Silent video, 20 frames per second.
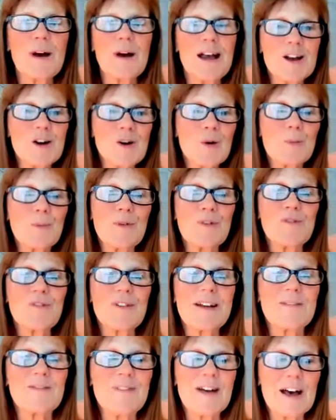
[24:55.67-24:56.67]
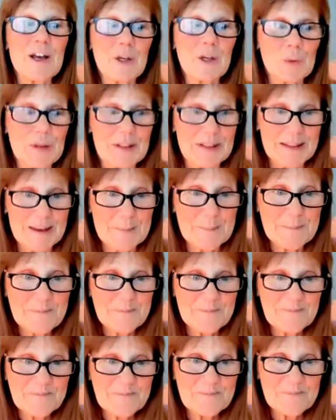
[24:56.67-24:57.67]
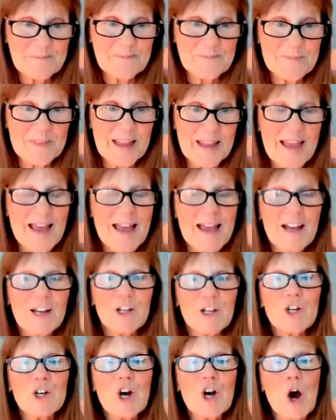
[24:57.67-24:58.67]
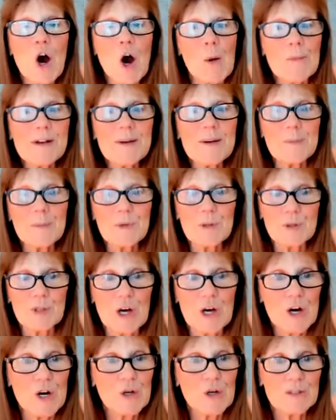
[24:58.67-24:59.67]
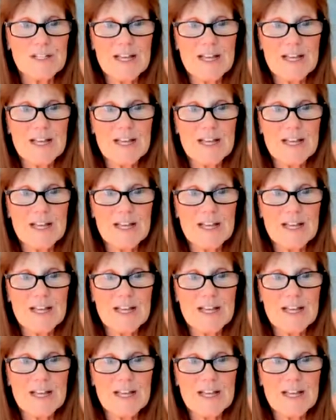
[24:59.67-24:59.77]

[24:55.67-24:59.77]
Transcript: I hope you find value in them. Comment below.